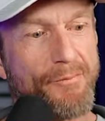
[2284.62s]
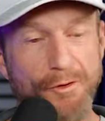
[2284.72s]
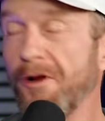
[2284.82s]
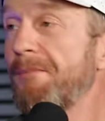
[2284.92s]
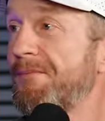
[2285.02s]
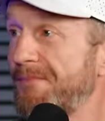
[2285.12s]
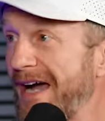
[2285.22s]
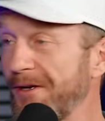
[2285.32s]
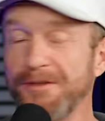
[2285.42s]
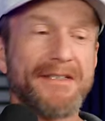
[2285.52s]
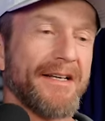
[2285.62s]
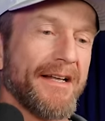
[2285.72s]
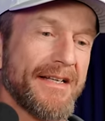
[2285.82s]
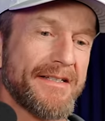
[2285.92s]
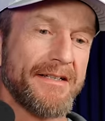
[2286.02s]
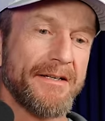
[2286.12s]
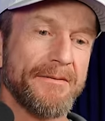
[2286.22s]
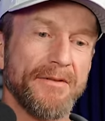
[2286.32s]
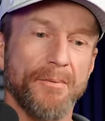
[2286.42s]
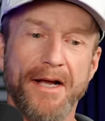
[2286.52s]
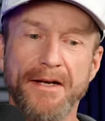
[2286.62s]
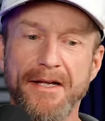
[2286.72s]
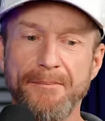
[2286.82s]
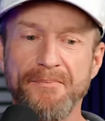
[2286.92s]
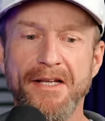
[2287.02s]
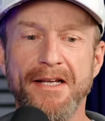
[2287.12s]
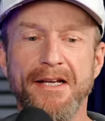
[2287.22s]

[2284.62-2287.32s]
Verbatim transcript: Gryp paddles. Uh, that's the, the brand name.